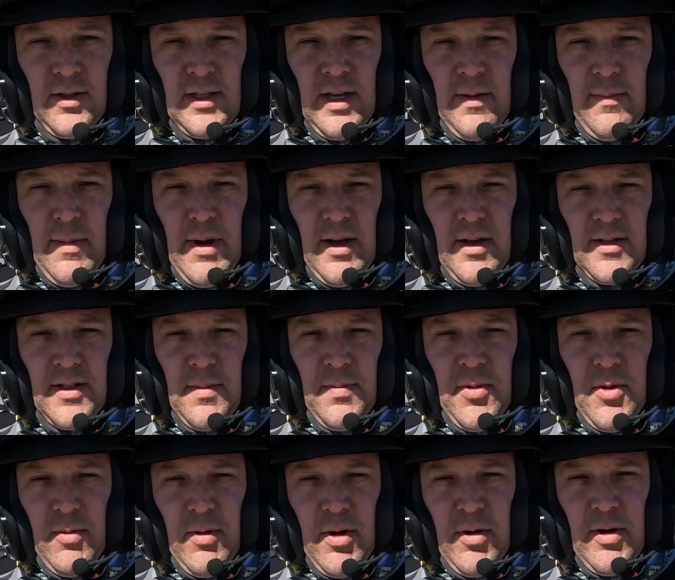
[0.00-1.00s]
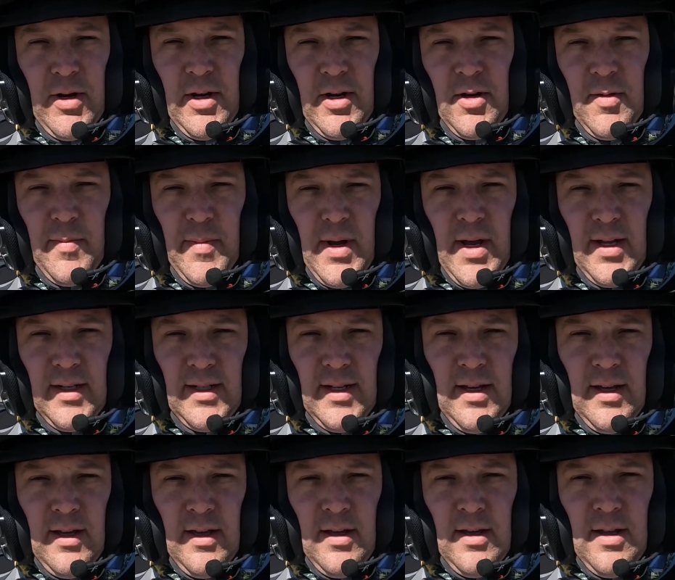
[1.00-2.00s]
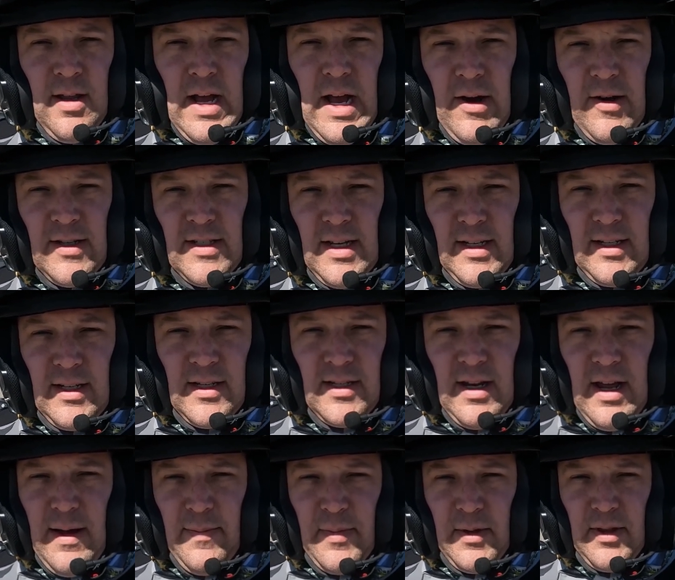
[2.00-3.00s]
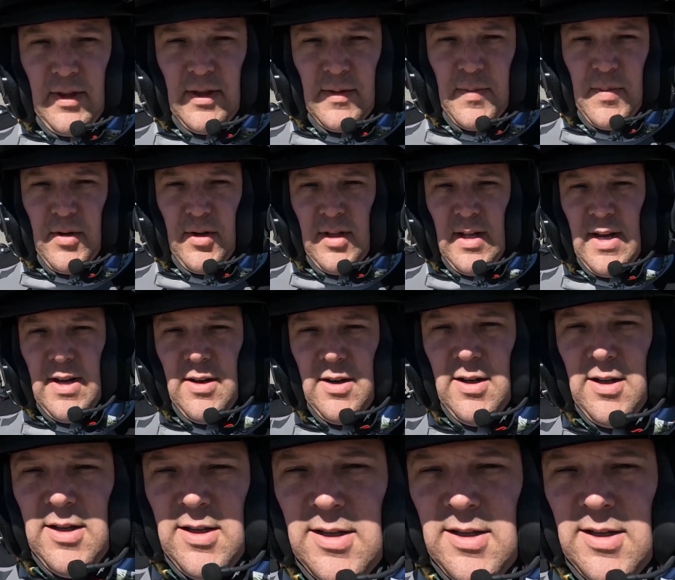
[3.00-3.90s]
10 miles up the road here, but I always like to stop at this pullout.